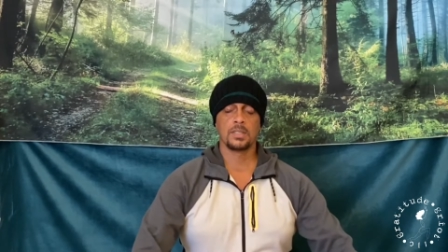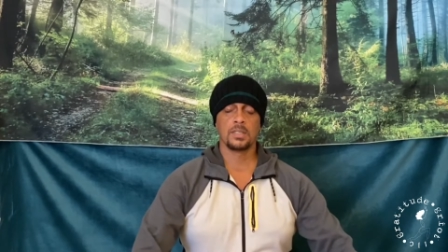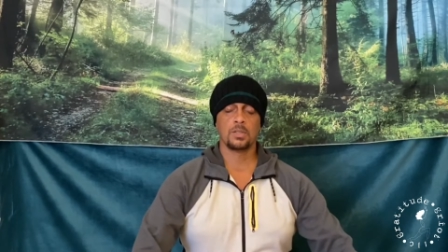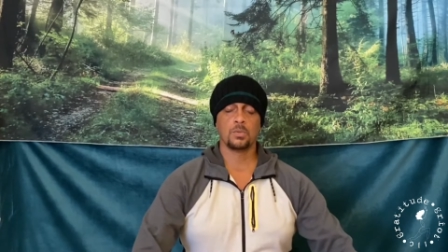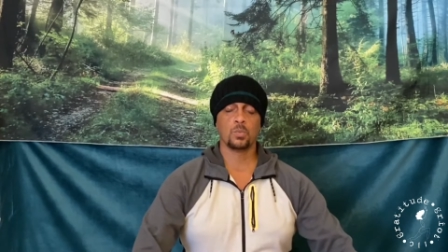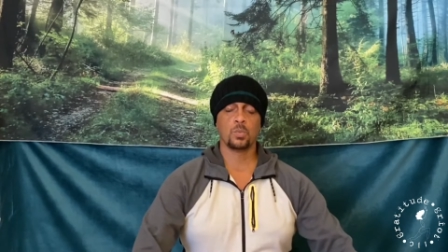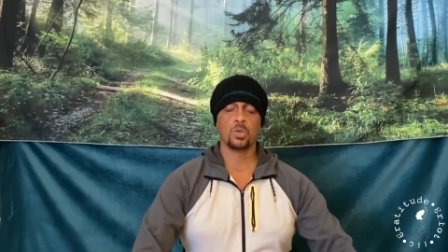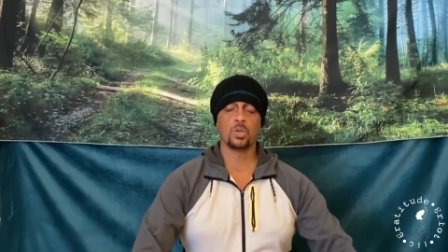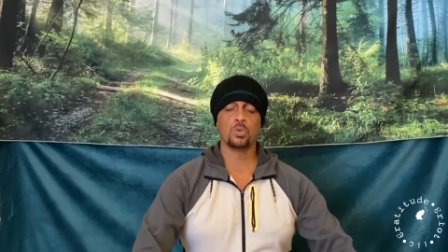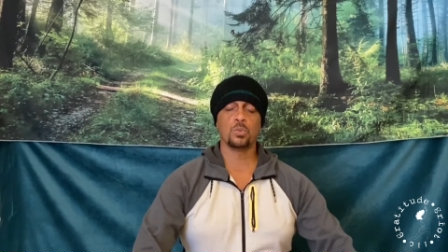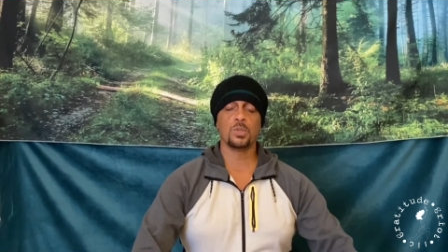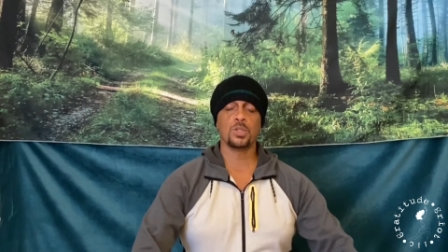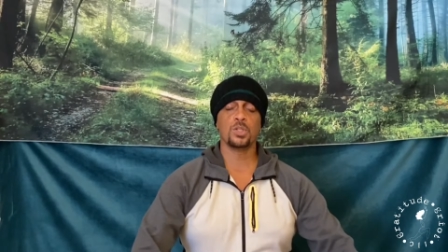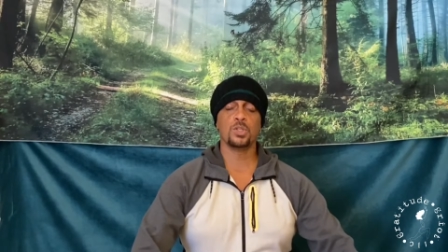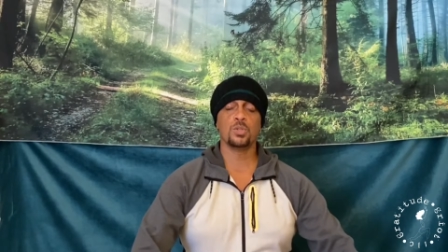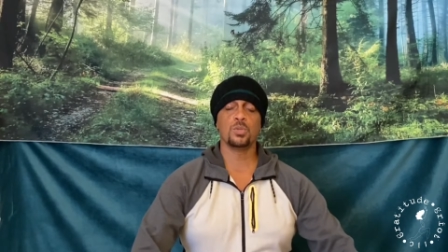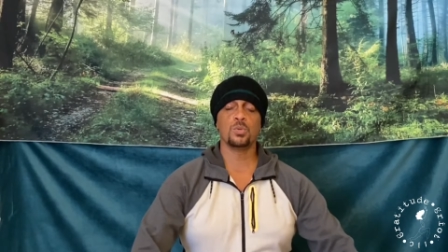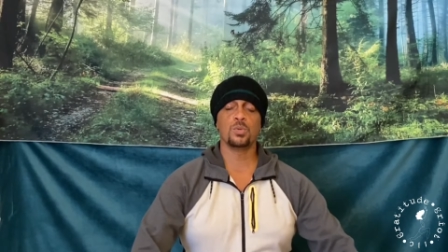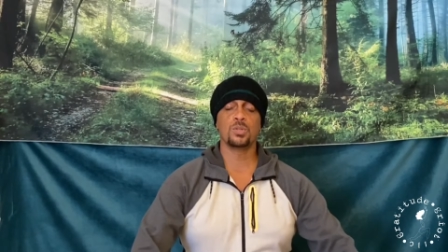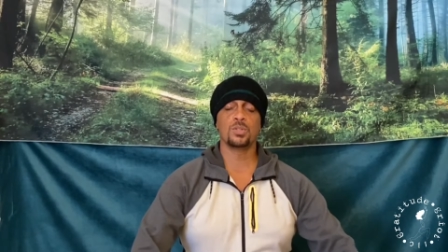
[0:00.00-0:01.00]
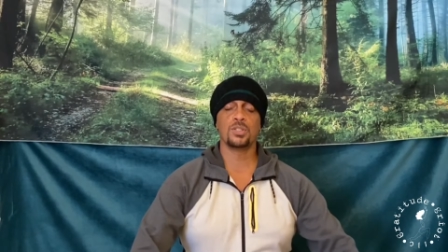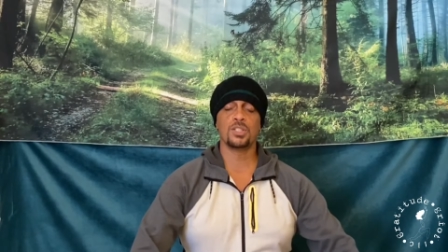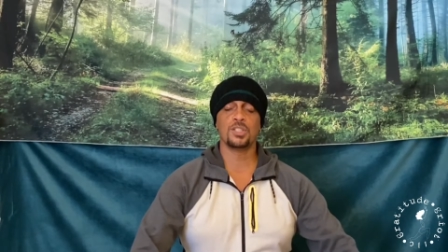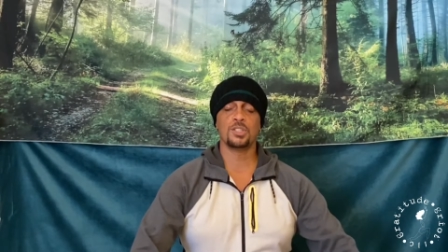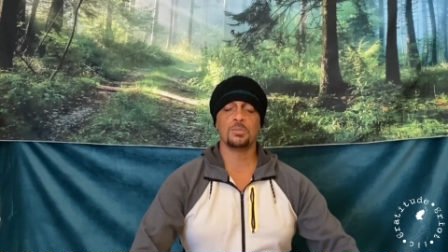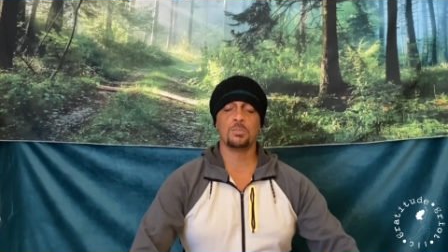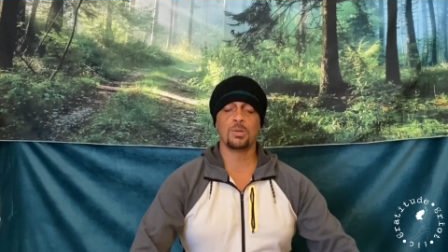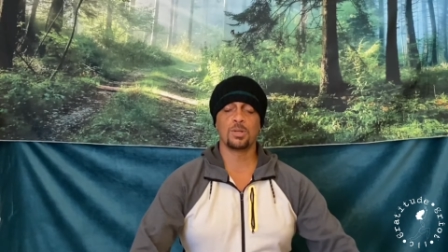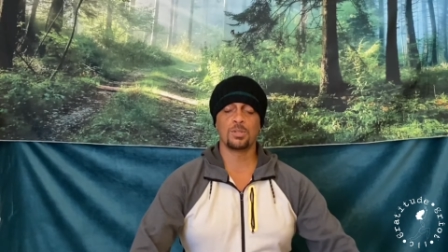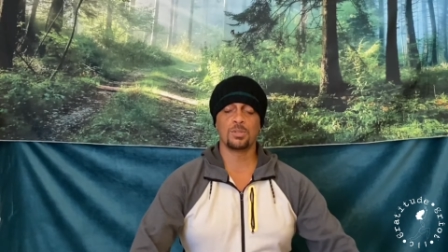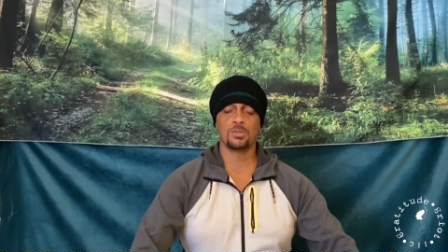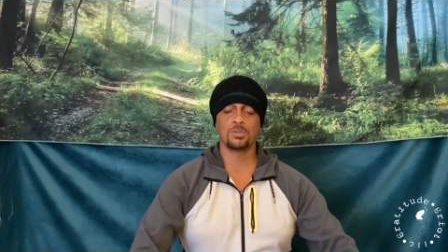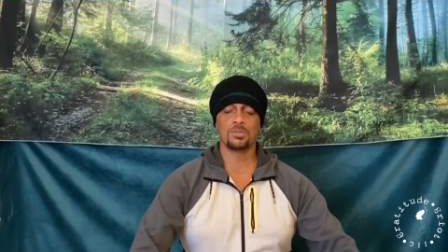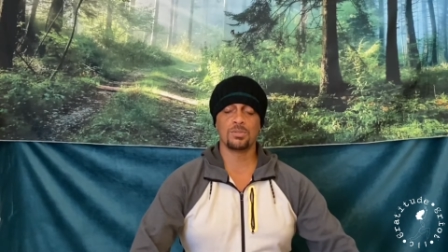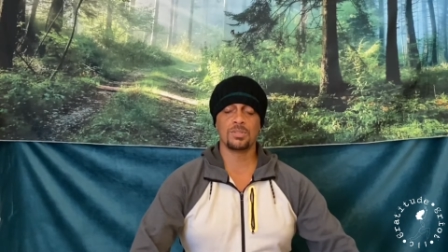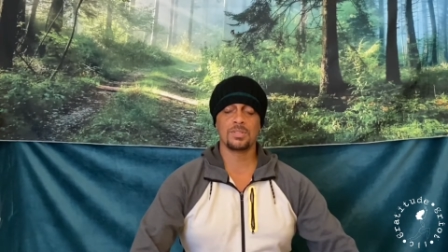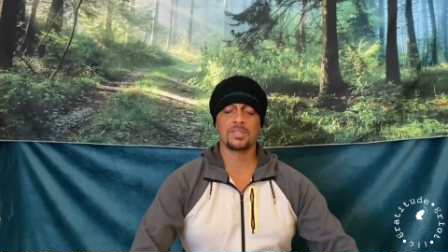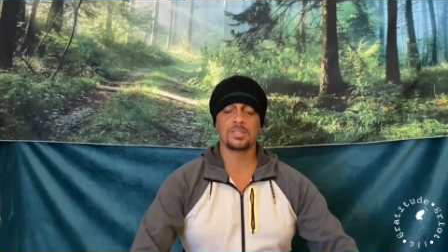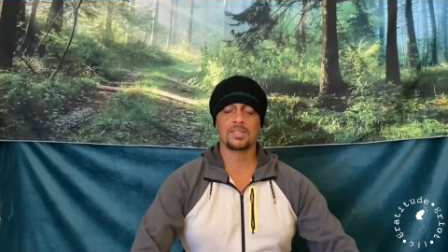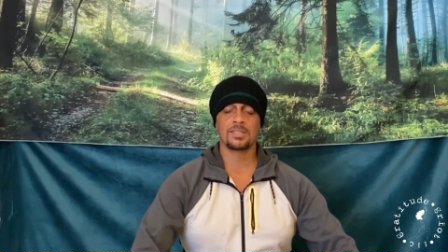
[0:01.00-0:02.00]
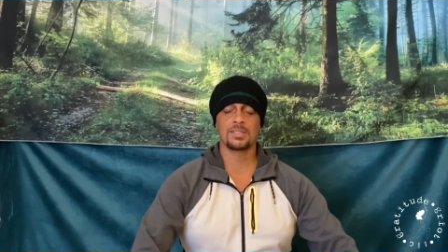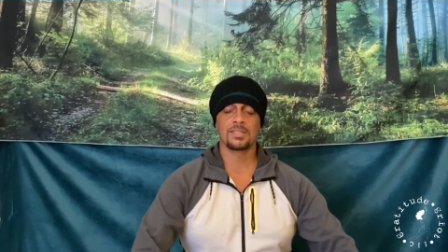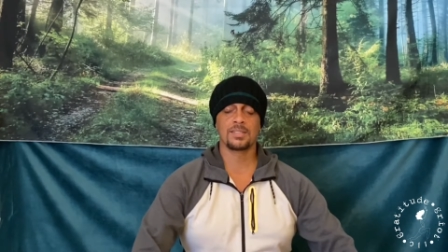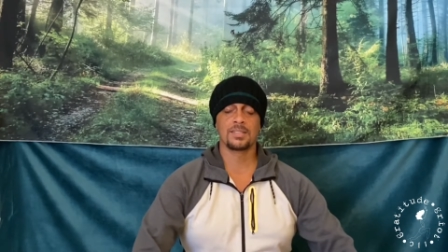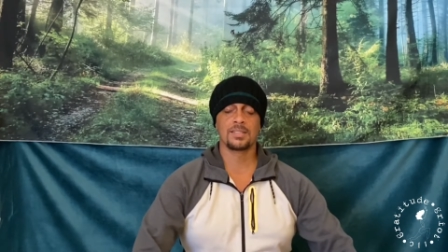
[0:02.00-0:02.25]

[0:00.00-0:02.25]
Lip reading: And what do we do on these bones?